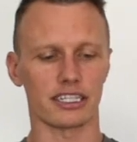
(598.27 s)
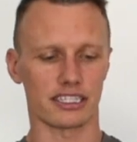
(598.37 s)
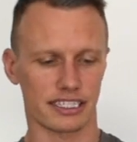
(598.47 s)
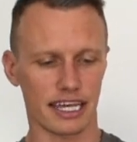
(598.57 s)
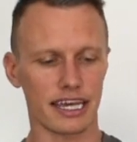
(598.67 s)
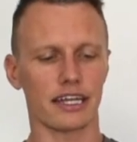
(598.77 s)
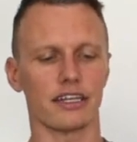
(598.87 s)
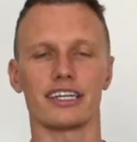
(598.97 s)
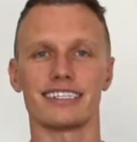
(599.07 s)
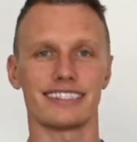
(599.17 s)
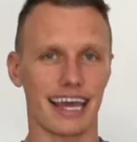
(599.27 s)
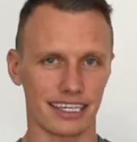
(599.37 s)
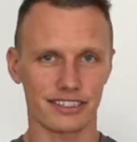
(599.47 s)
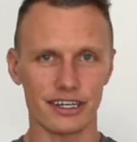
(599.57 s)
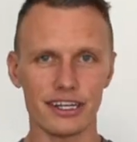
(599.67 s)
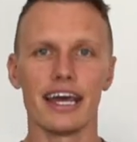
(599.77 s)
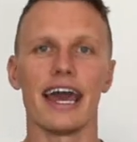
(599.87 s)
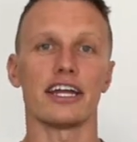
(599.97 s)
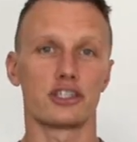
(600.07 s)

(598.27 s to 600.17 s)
you can see it, you can test it.